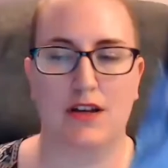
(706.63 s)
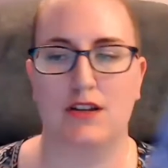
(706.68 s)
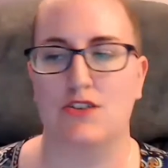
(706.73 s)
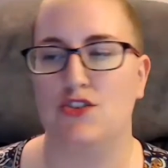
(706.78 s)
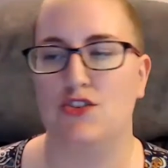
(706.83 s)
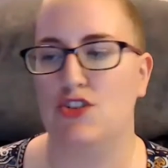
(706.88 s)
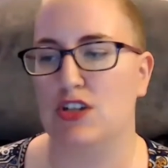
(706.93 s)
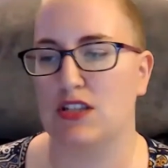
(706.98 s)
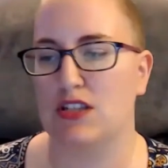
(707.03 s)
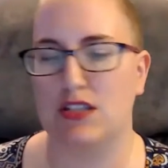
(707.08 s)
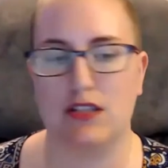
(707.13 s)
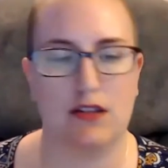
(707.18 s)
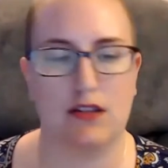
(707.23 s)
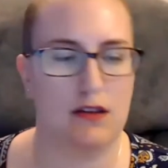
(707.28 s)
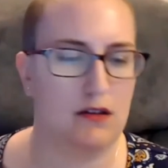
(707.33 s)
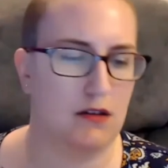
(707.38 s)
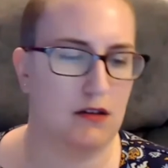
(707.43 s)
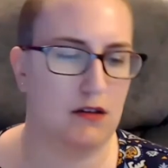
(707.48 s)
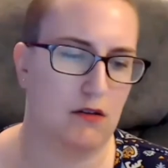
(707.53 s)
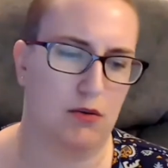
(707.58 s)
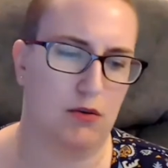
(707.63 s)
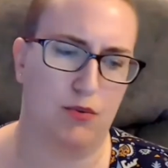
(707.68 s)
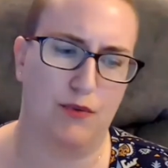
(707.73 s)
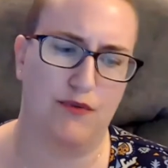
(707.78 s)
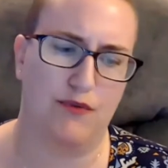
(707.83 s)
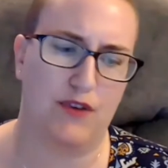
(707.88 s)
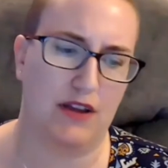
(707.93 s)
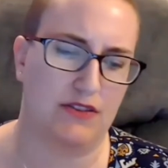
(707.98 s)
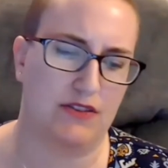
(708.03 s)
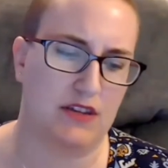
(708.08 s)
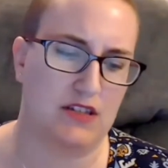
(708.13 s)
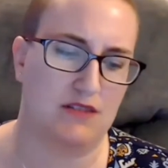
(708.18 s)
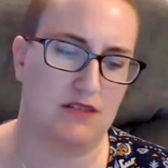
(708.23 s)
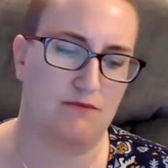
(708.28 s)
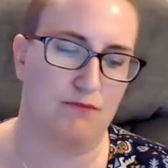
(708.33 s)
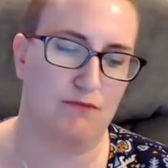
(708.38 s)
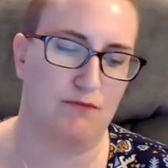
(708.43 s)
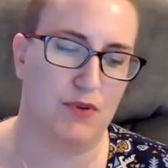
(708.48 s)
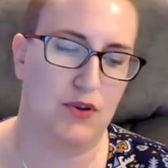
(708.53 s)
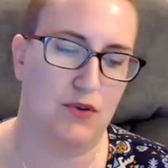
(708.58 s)
just, we've got this
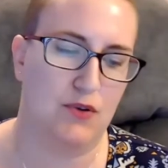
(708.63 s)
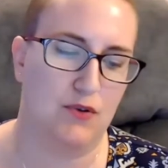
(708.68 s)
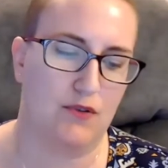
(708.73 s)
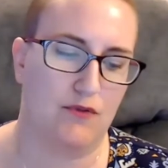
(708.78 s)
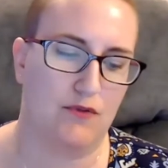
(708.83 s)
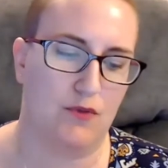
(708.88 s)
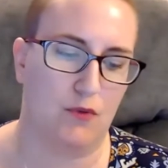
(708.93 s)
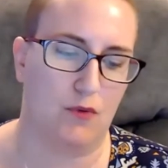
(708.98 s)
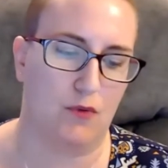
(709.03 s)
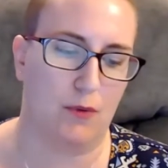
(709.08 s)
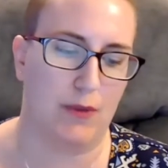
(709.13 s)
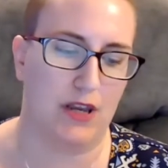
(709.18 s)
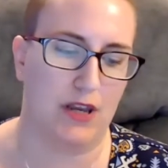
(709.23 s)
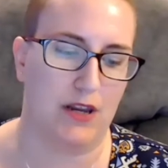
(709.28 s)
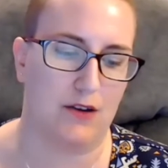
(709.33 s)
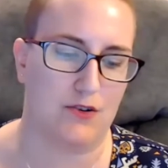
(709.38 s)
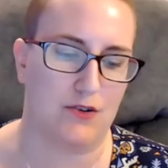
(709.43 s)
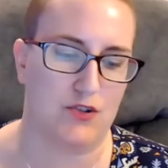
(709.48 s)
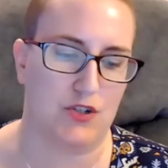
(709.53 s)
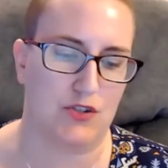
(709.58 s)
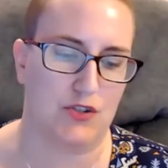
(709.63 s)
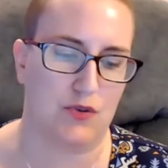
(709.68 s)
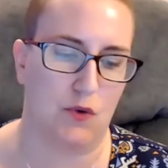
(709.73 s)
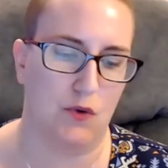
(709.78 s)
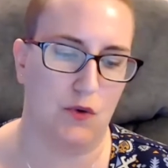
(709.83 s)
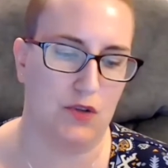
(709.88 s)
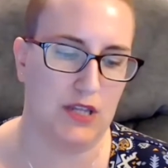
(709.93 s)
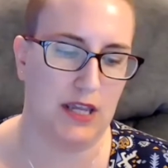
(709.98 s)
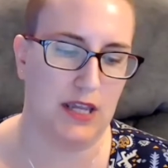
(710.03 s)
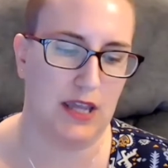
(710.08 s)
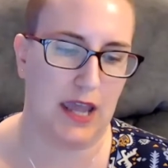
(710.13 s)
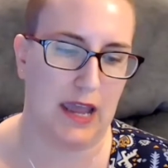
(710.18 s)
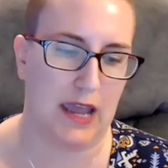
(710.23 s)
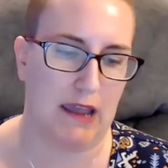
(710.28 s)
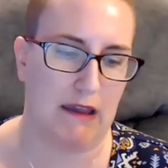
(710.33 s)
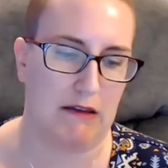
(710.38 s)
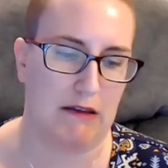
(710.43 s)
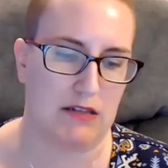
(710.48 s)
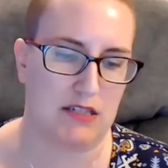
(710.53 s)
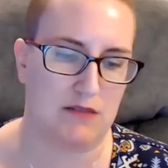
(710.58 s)
beautiful woman here. She's holding
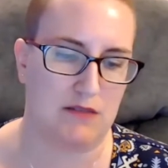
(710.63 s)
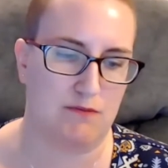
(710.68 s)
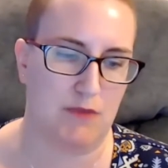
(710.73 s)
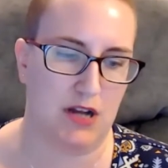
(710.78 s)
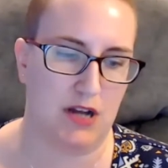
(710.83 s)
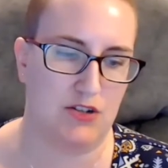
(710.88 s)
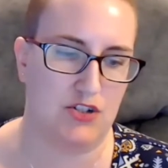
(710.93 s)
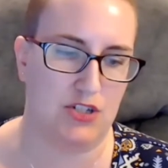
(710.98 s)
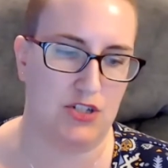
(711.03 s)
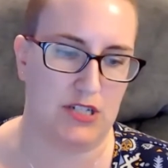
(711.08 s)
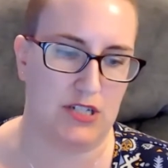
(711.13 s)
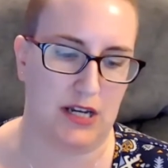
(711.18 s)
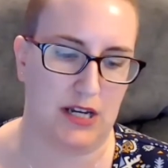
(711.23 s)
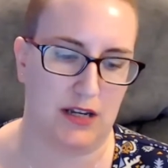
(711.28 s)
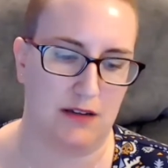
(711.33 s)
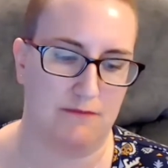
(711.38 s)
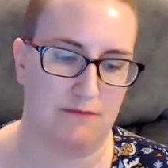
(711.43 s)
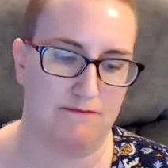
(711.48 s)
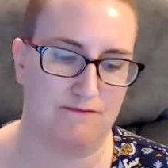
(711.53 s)
a smudge stick,